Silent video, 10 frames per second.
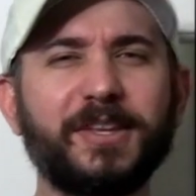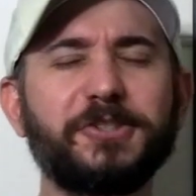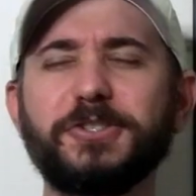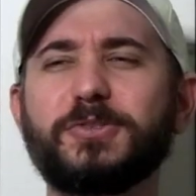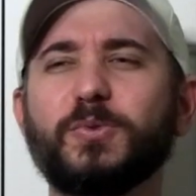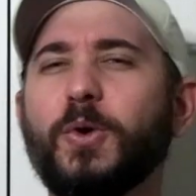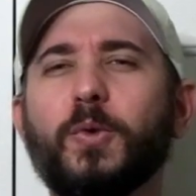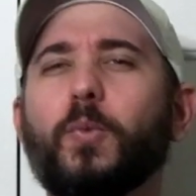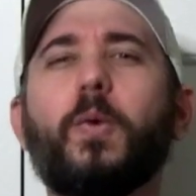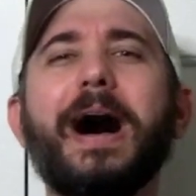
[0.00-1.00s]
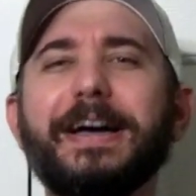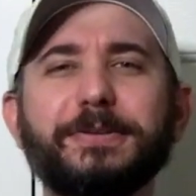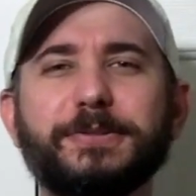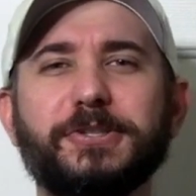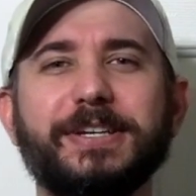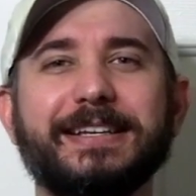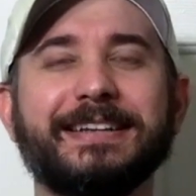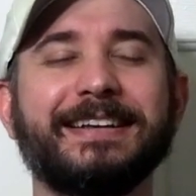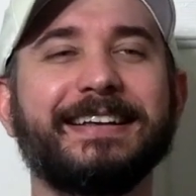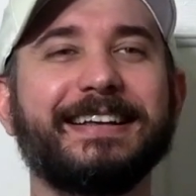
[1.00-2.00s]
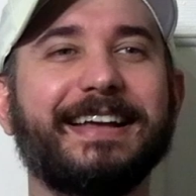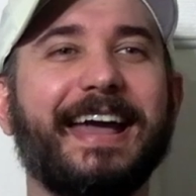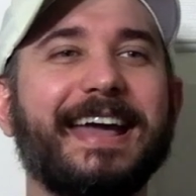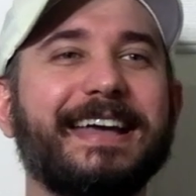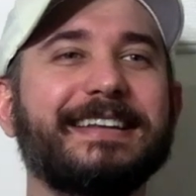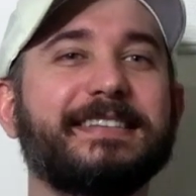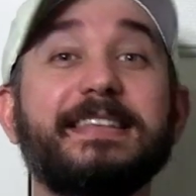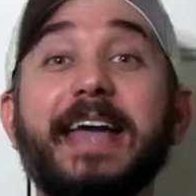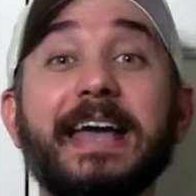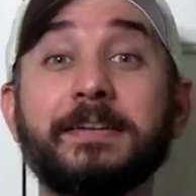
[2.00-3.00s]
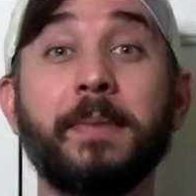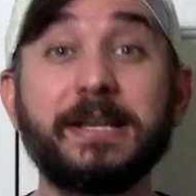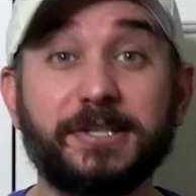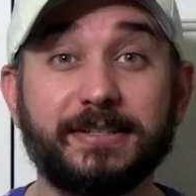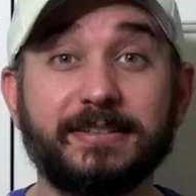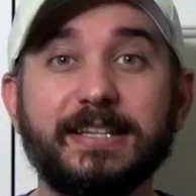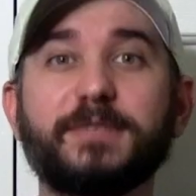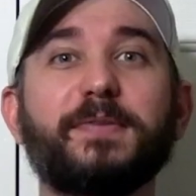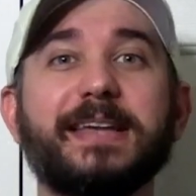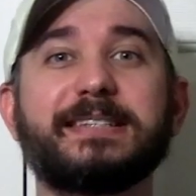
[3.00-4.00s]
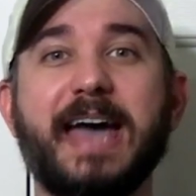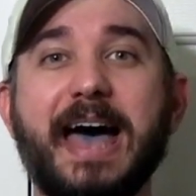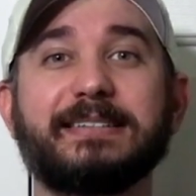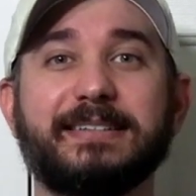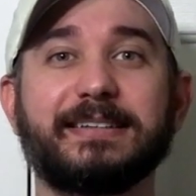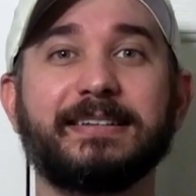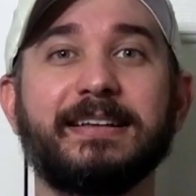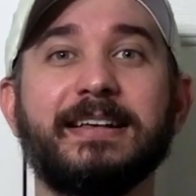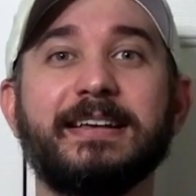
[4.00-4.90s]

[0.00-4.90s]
Just wild shit. And the animation is fantastic.